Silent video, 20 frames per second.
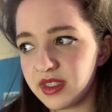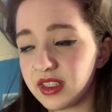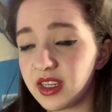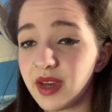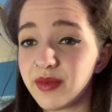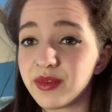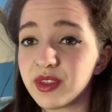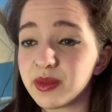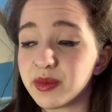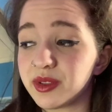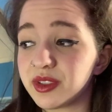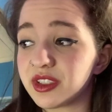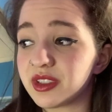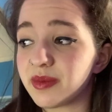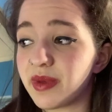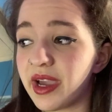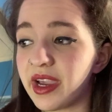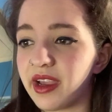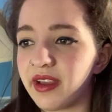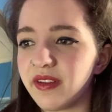a comfortable
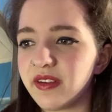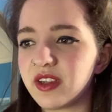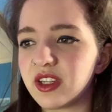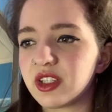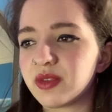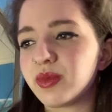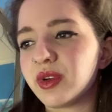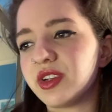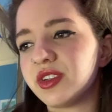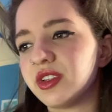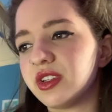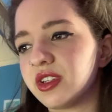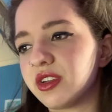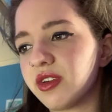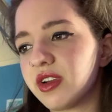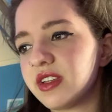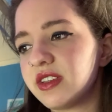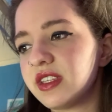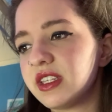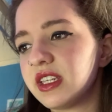smile and expression
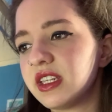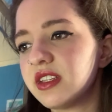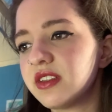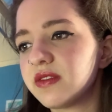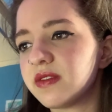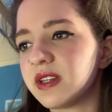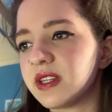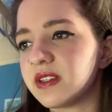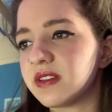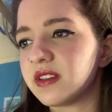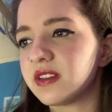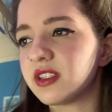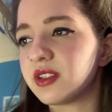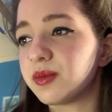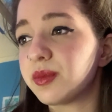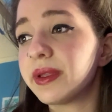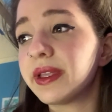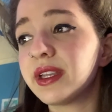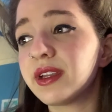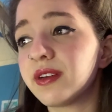gracing his face as
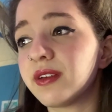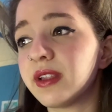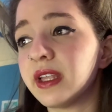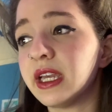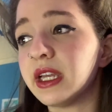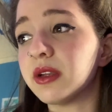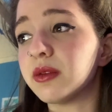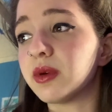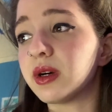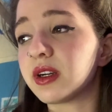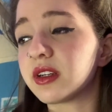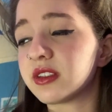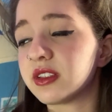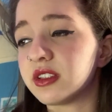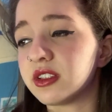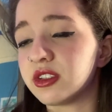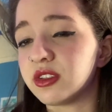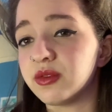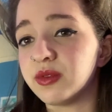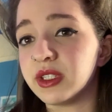political aid walks
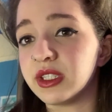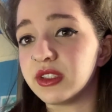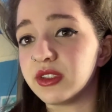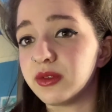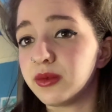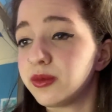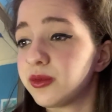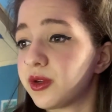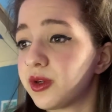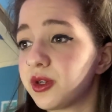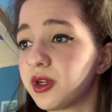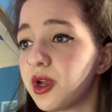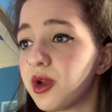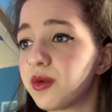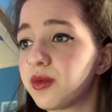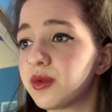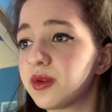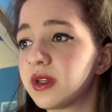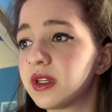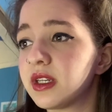into his inferno.
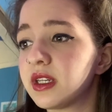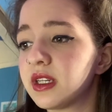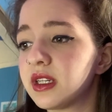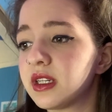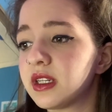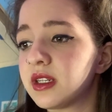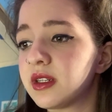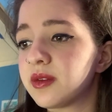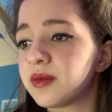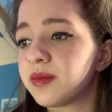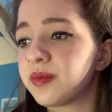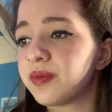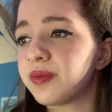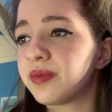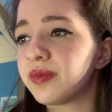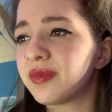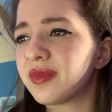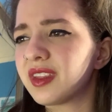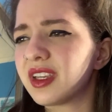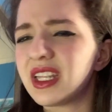
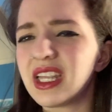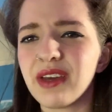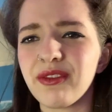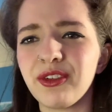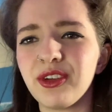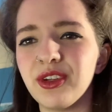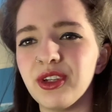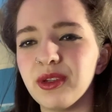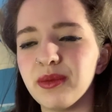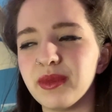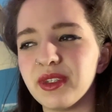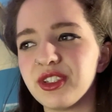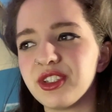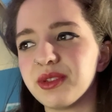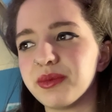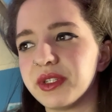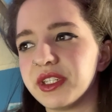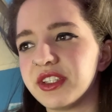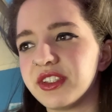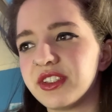Good afternoon,
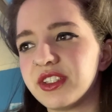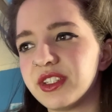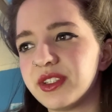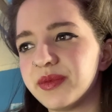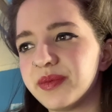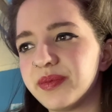Mr. Minister.